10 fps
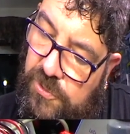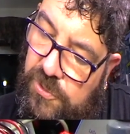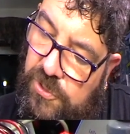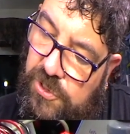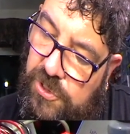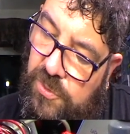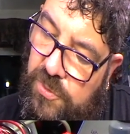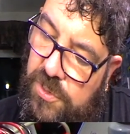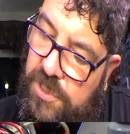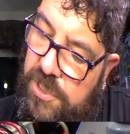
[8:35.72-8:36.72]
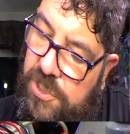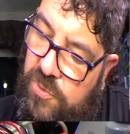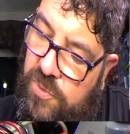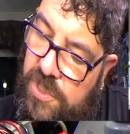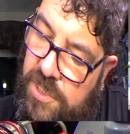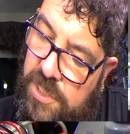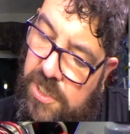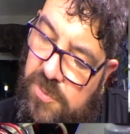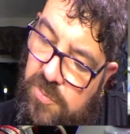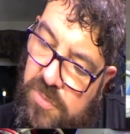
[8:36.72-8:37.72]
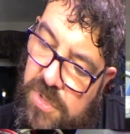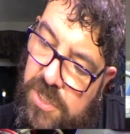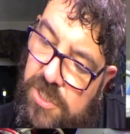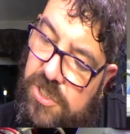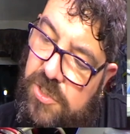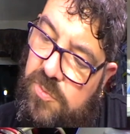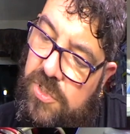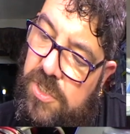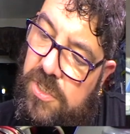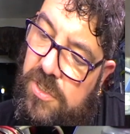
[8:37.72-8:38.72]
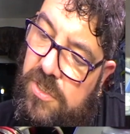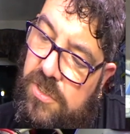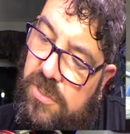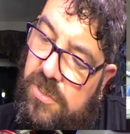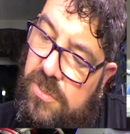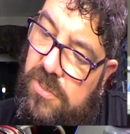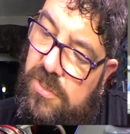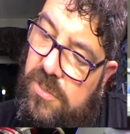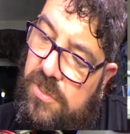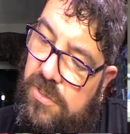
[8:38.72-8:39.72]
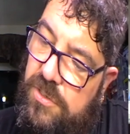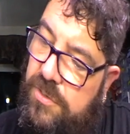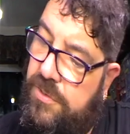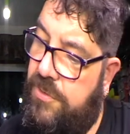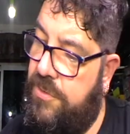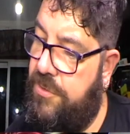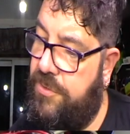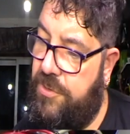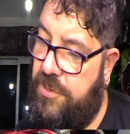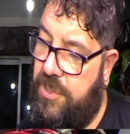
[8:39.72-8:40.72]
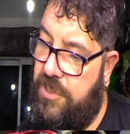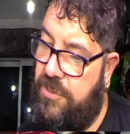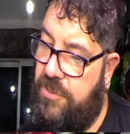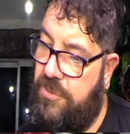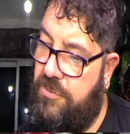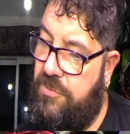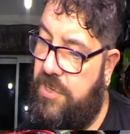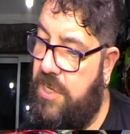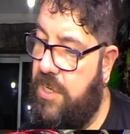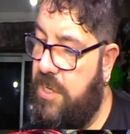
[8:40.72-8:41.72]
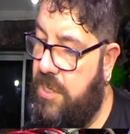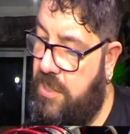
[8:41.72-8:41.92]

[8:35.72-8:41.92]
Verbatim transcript: so this one is meant to be thirty-three.